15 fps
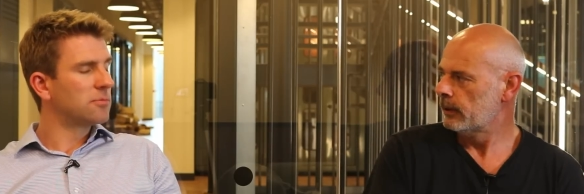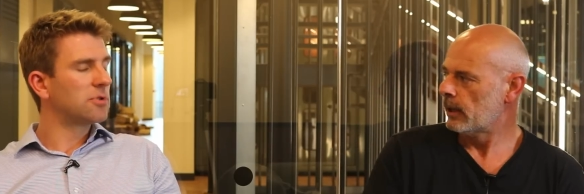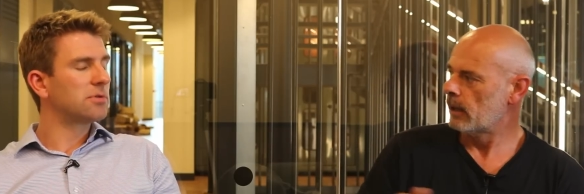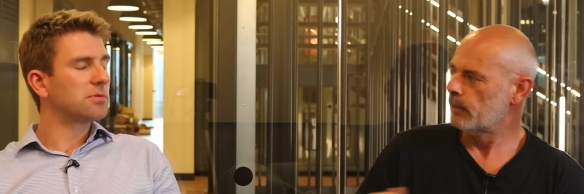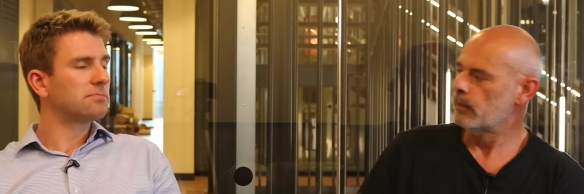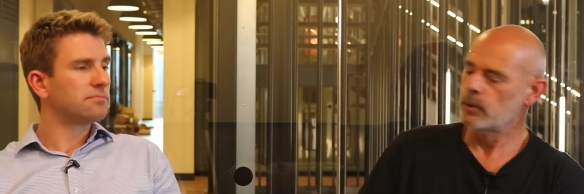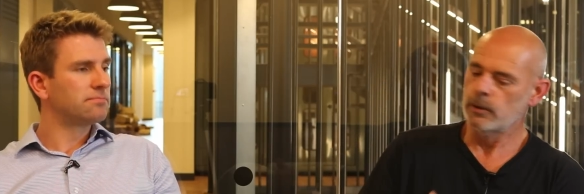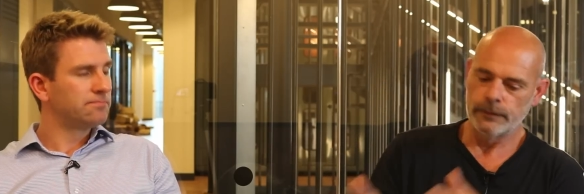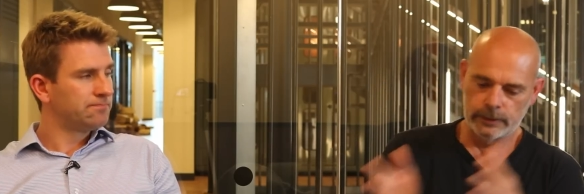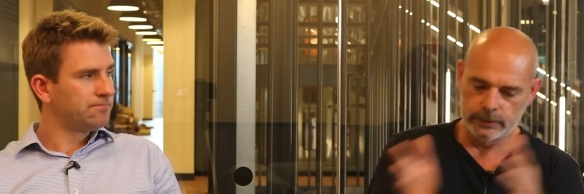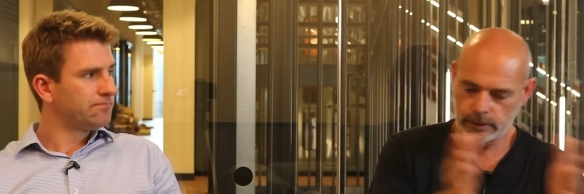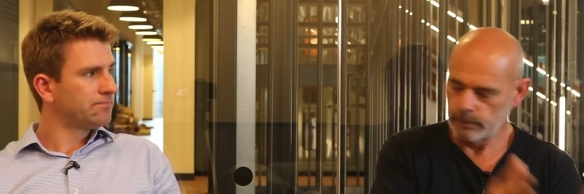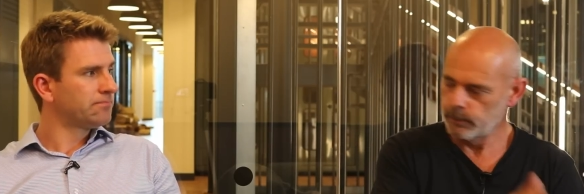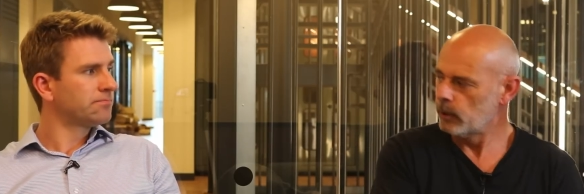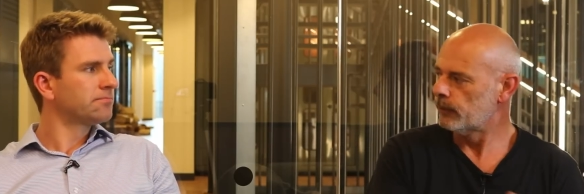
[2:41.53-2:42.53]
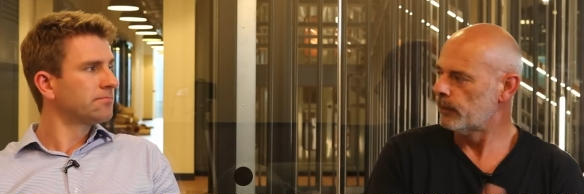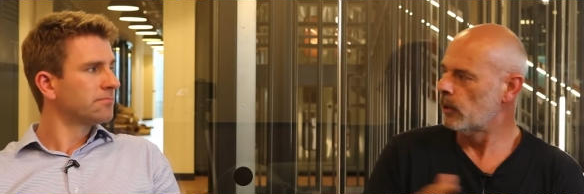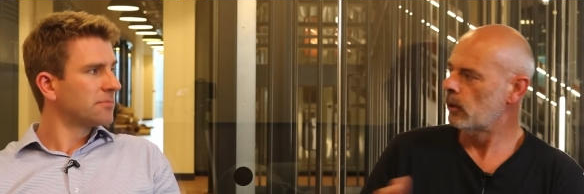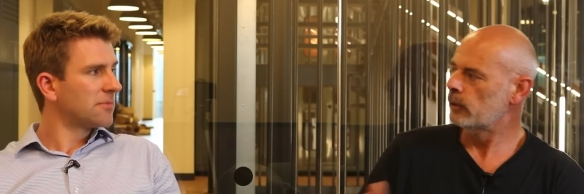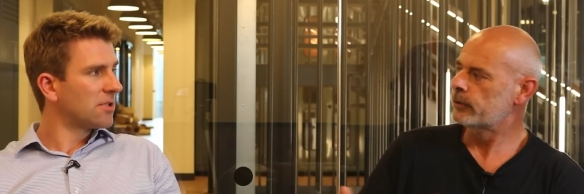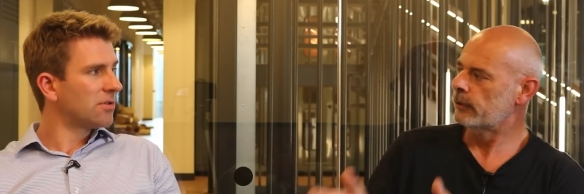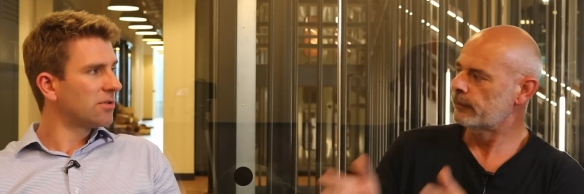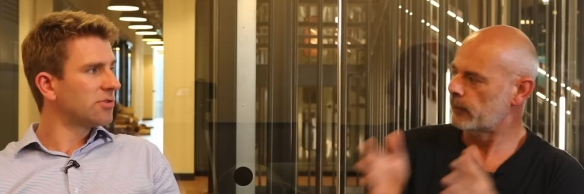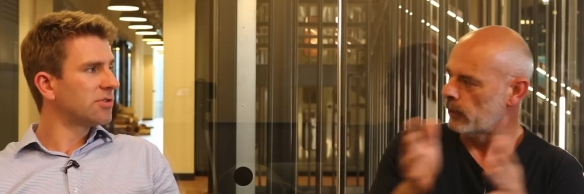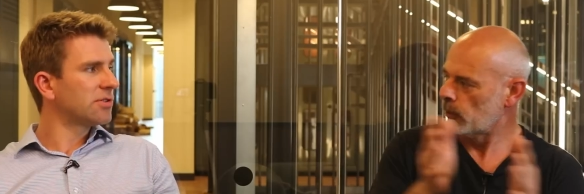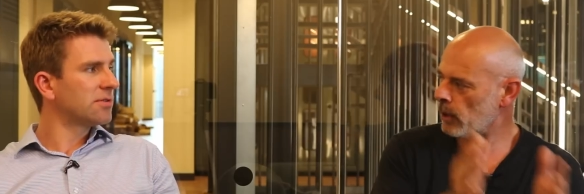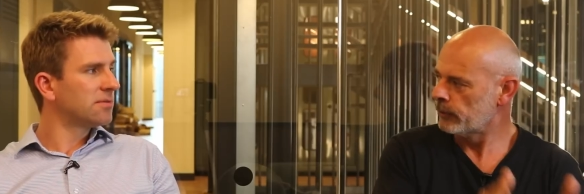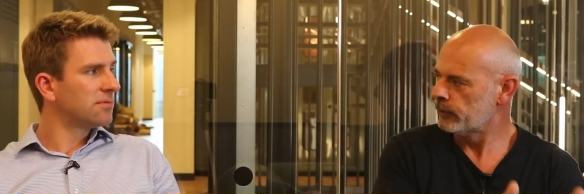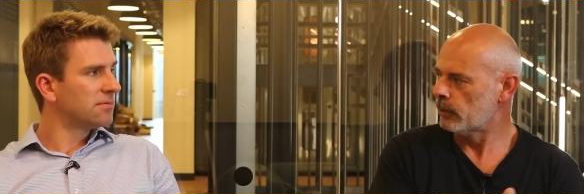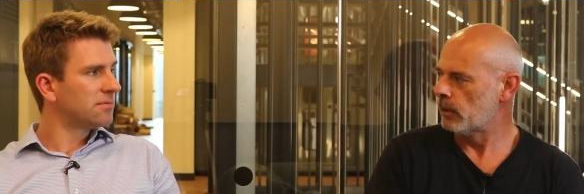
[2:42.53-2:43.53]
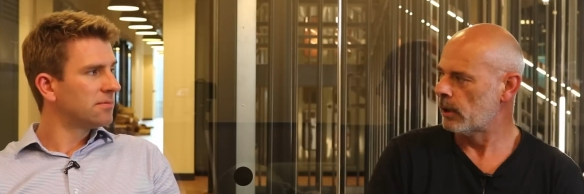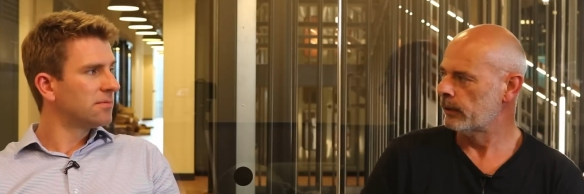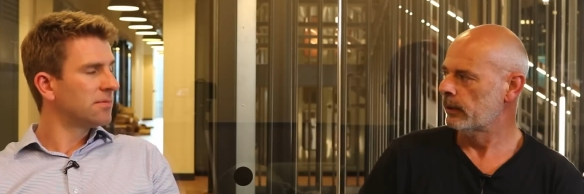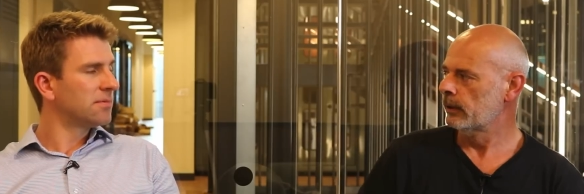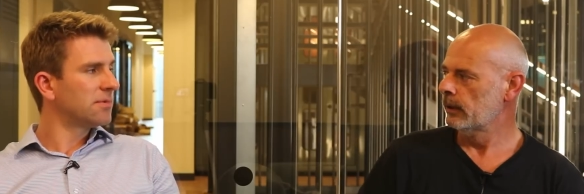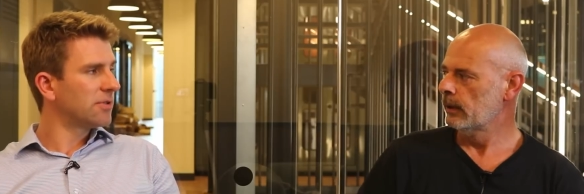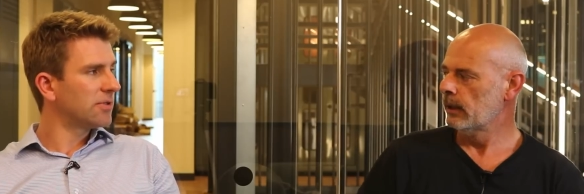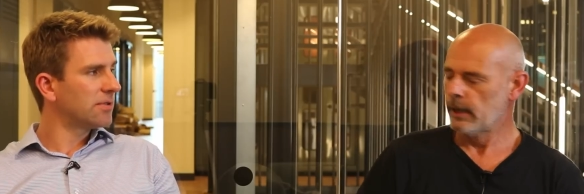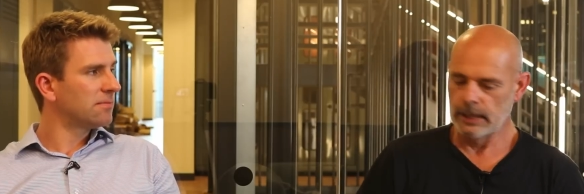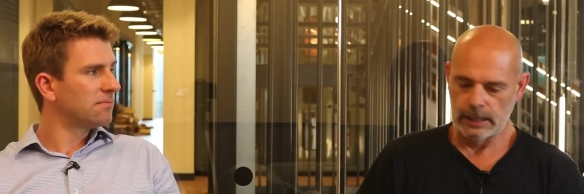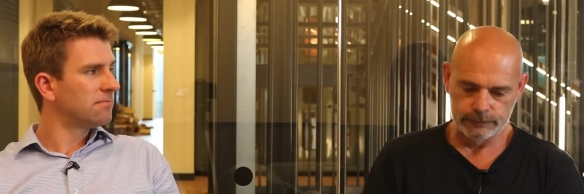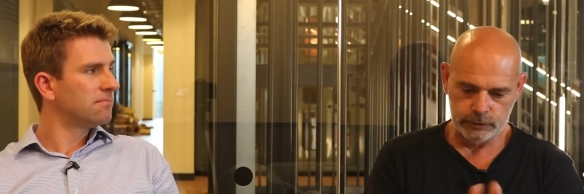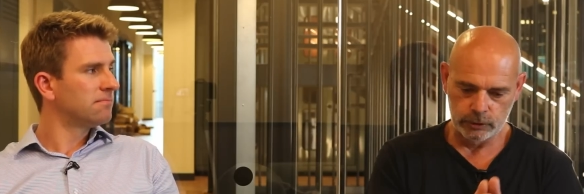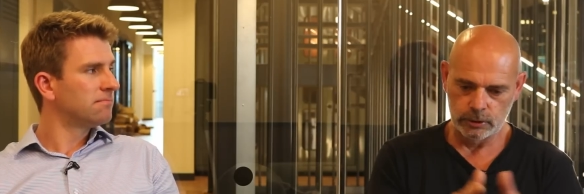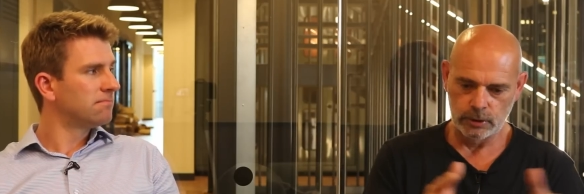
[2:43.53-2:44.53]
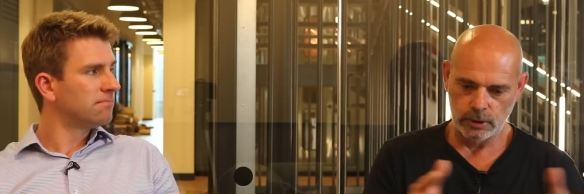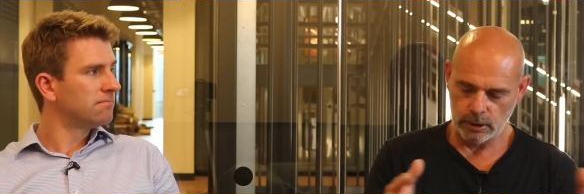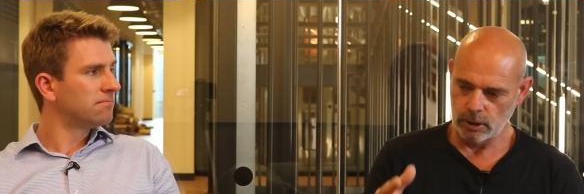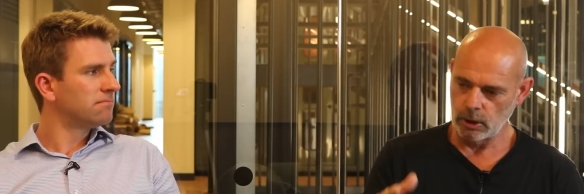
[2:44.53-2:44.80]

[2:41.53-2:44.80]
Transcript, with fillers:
Speaker 1: I'll move it, move them all to gotcha. the front, one to one. Yeah. And I've just got a